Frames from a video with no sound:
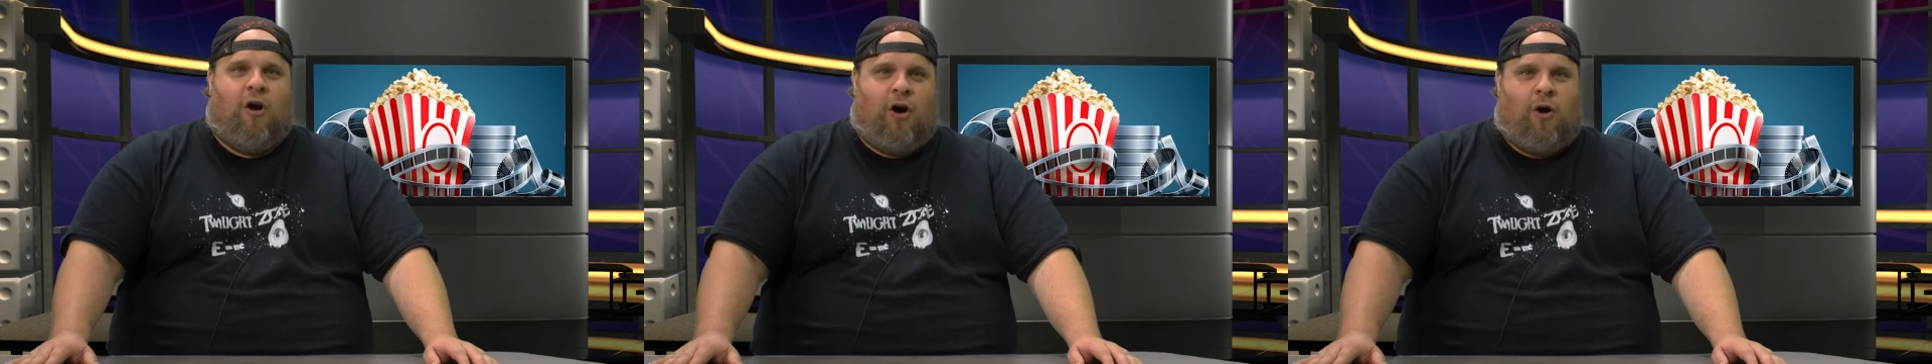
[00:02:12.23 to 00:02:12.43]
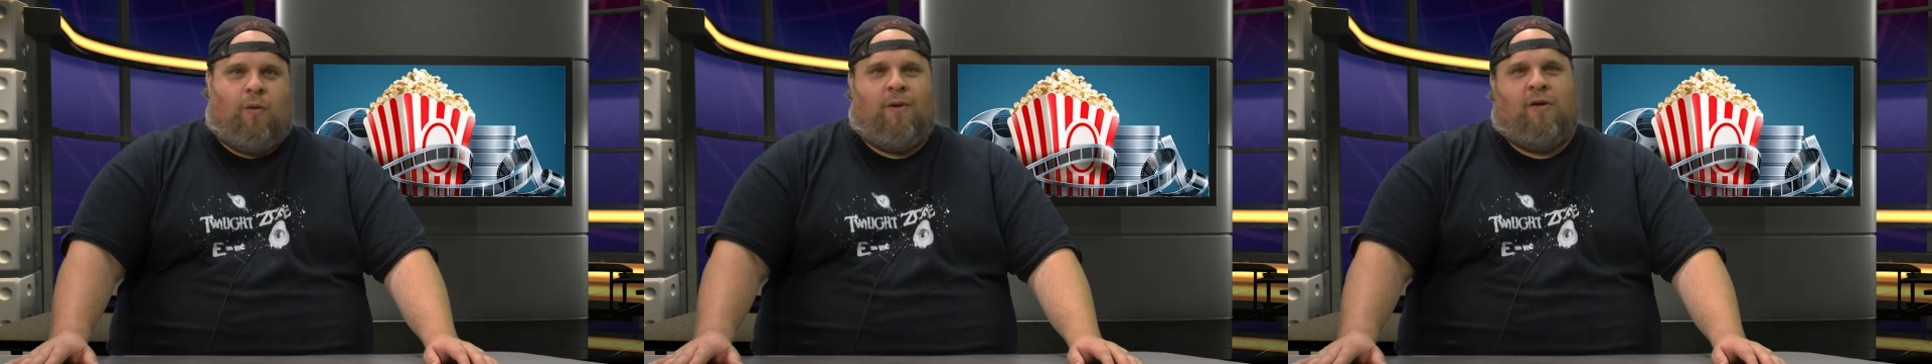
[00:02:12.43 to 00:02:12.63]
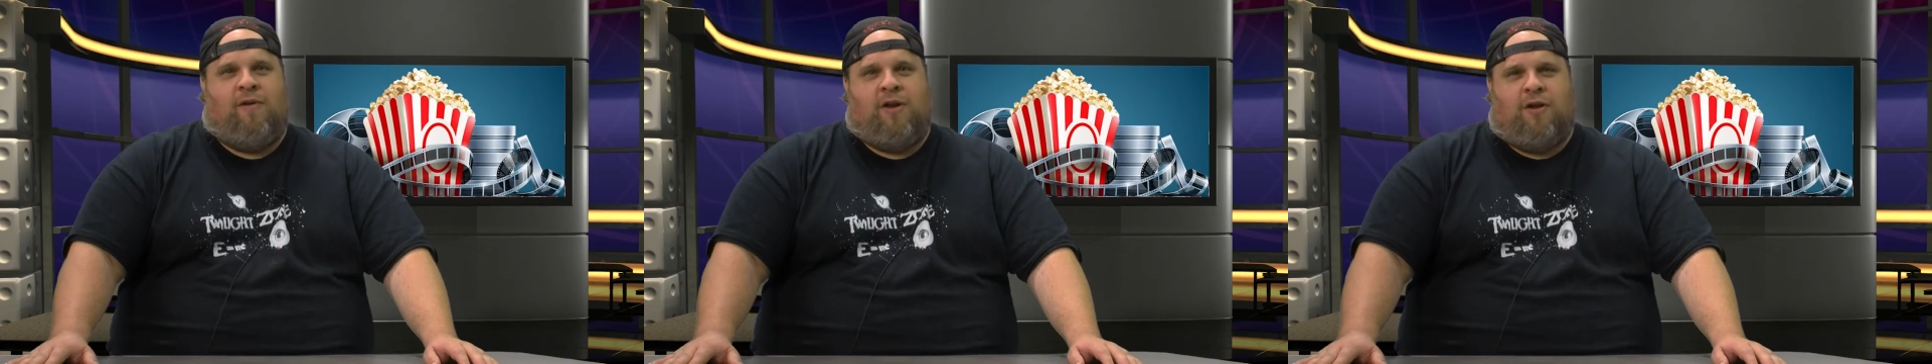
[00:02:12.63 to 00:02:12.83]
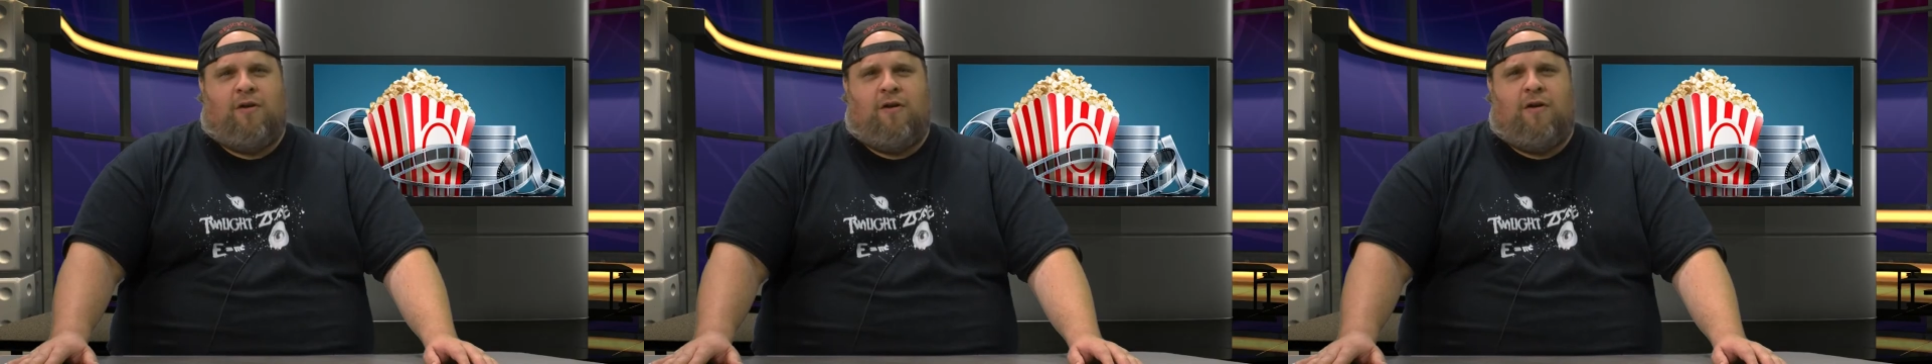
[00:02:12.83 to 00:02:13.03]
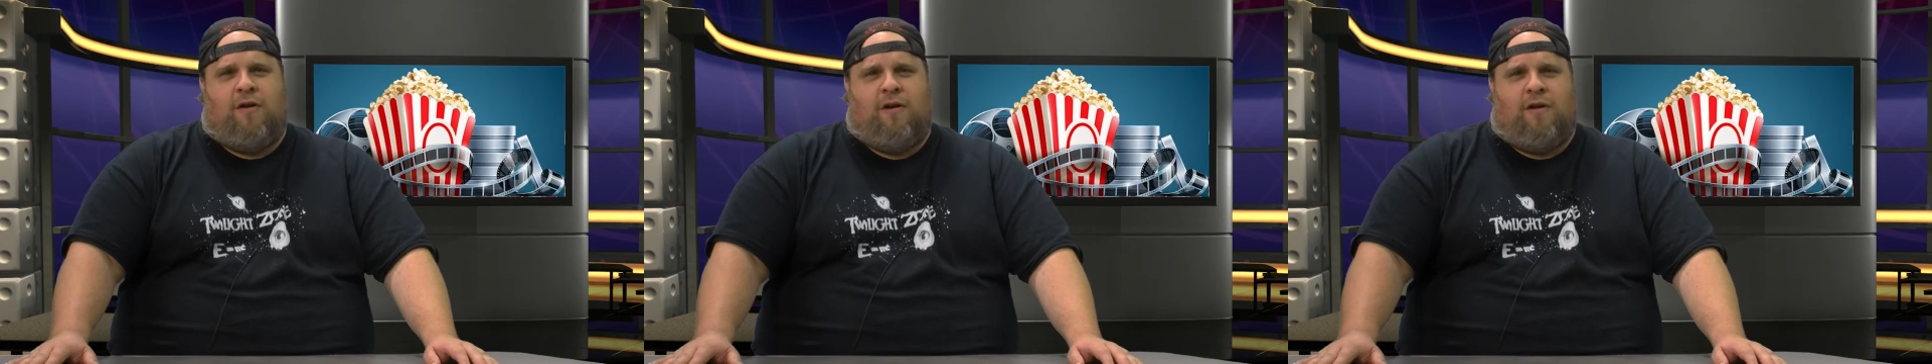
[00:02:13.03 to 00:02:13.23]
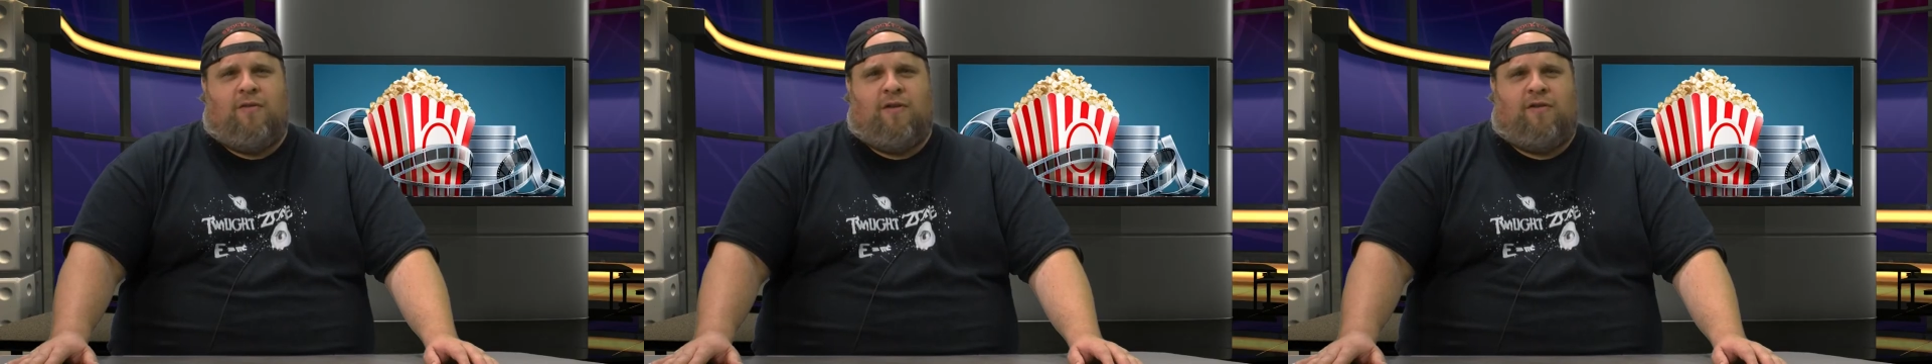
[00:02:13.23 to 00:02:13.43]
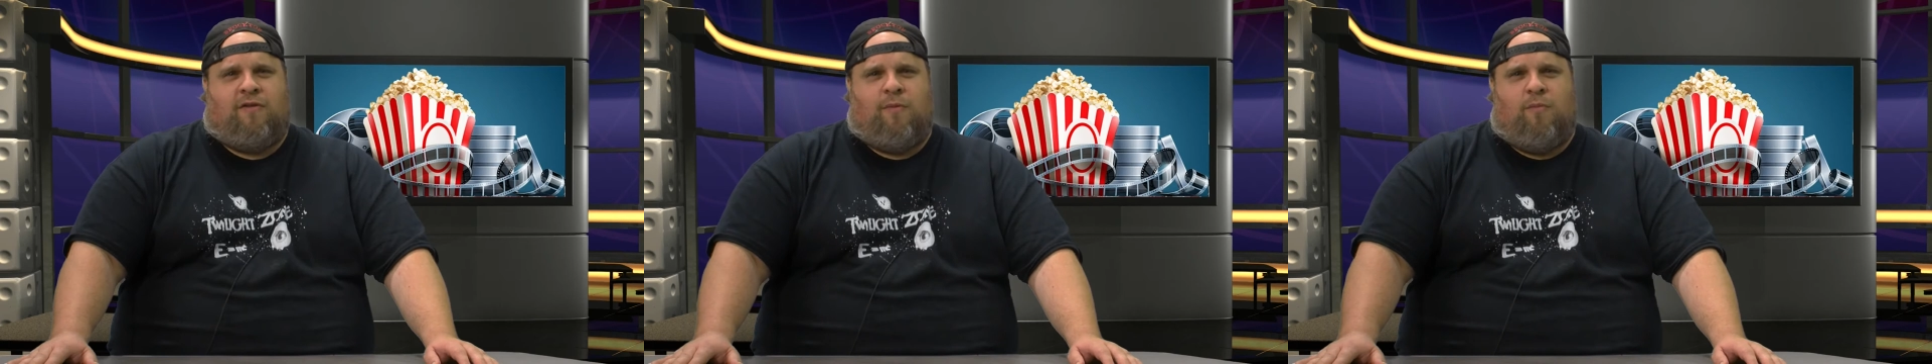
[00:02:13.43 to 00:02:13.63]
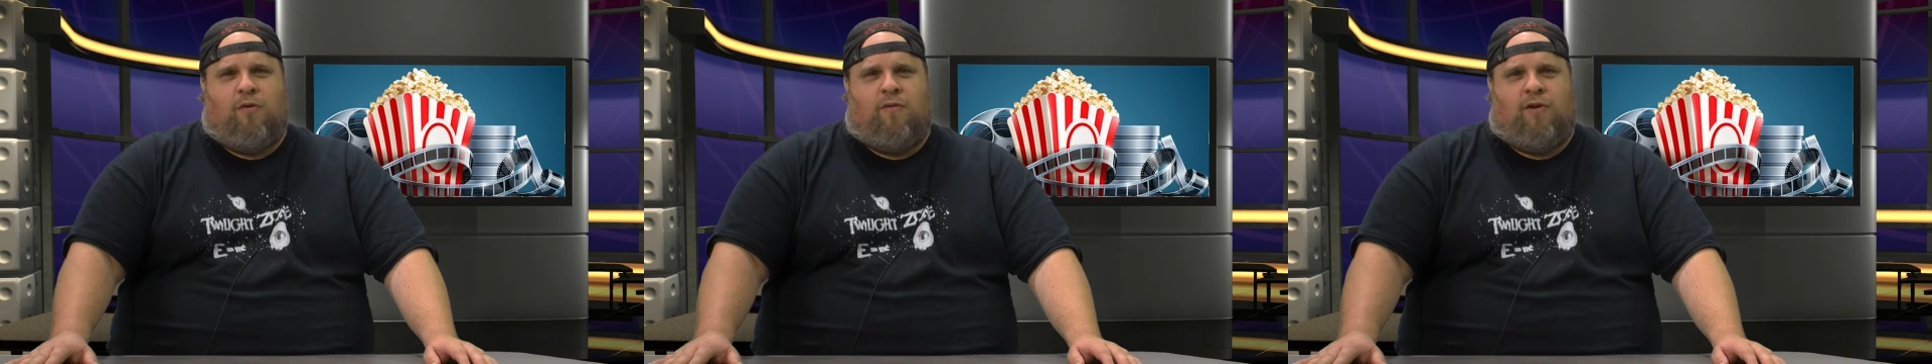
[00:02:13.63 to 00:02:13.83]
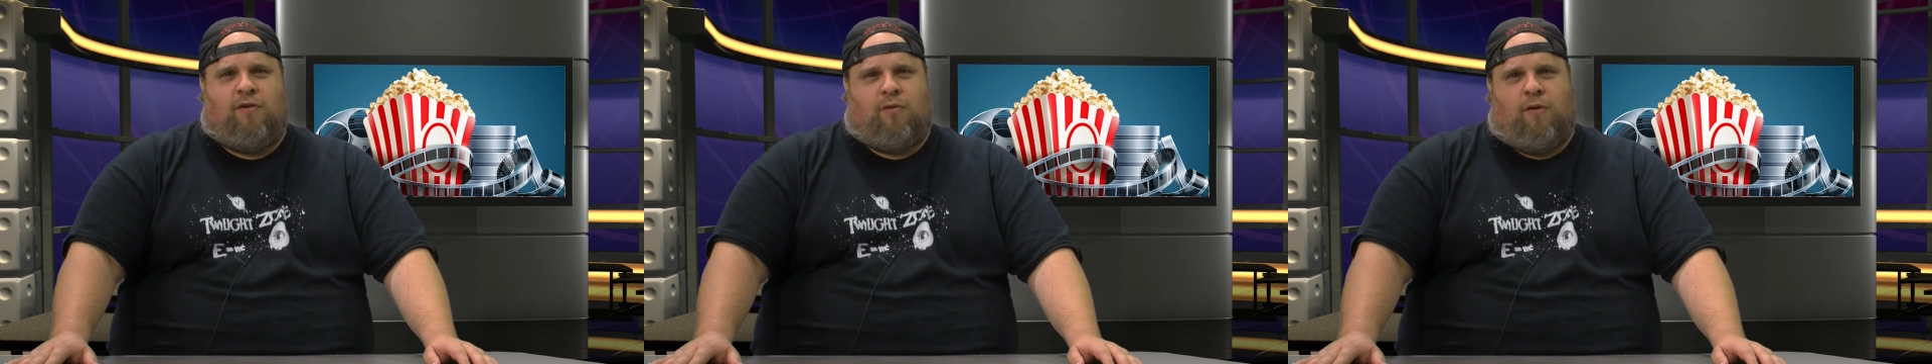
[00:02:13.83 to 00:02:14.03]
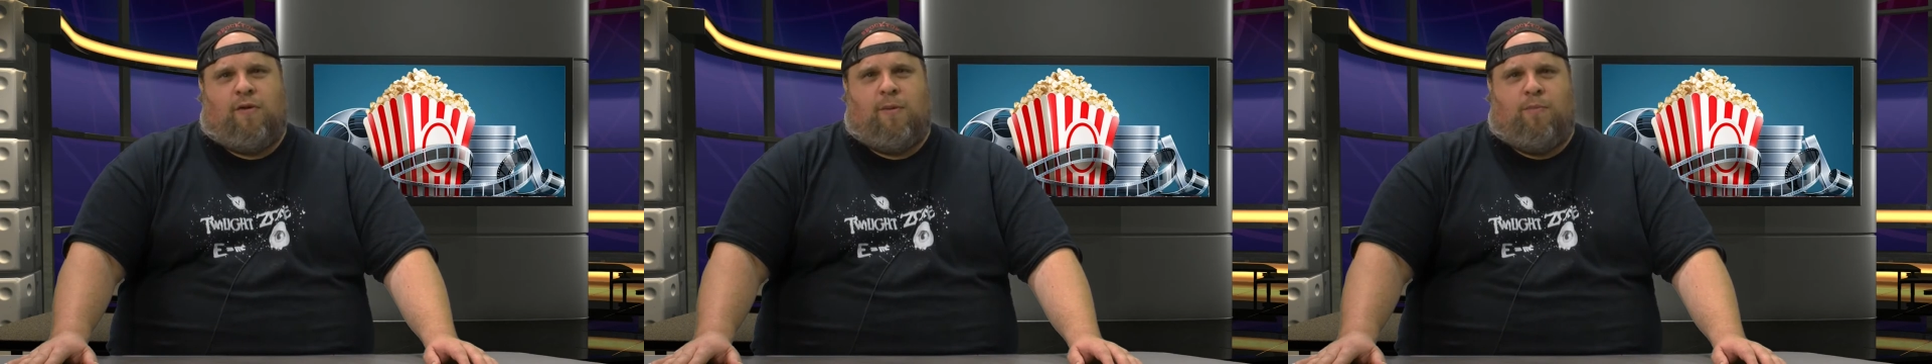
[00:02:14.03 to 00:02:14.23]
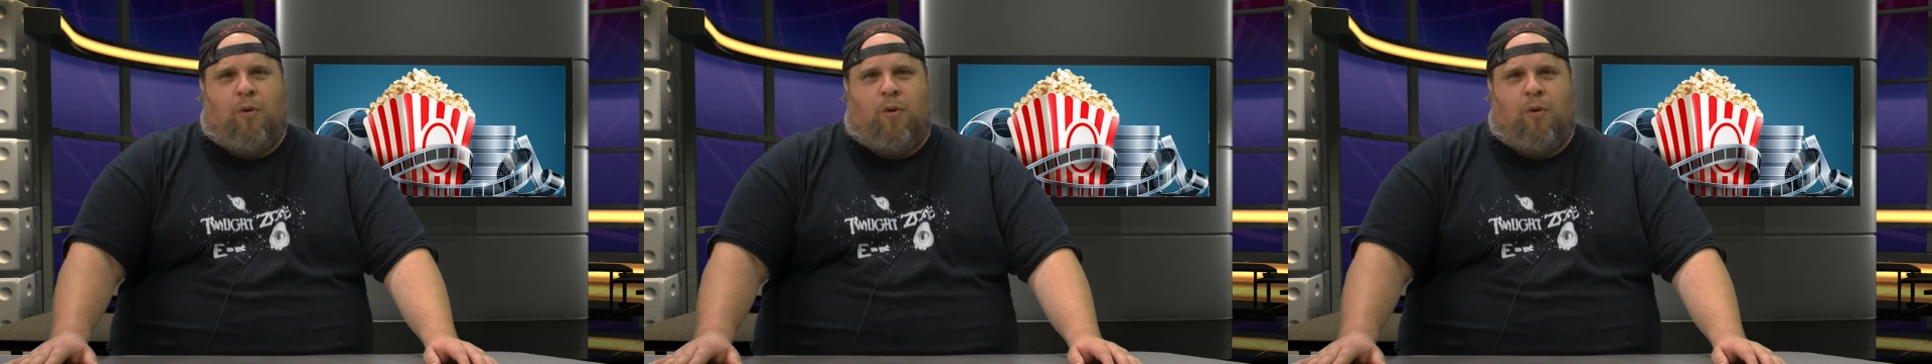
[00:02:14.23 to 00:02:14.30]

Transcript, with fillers: All well and good unless the movie's really